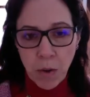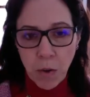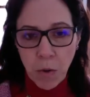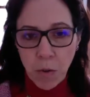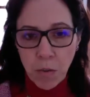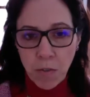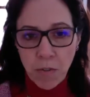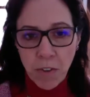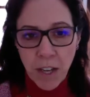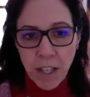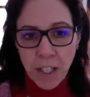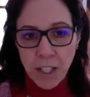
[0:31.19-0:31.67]

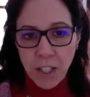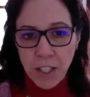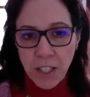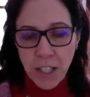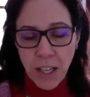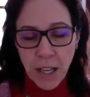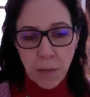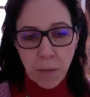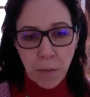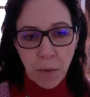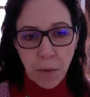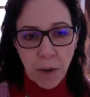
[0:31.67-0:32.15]
old-fashioned
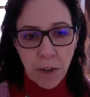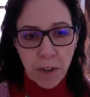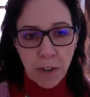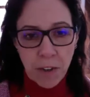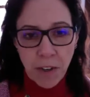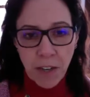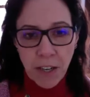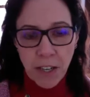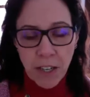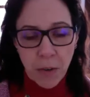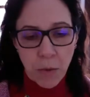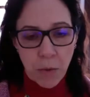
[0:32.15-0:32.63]
typewriter
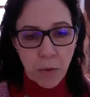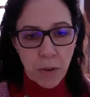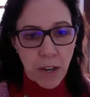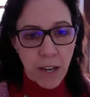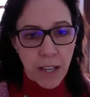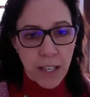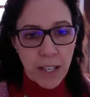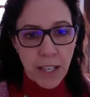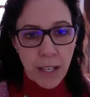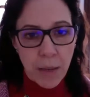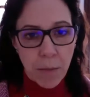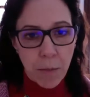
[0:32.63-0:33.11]
on it where I
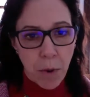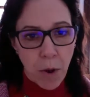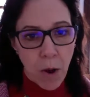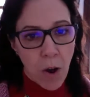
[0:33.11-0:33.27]
keep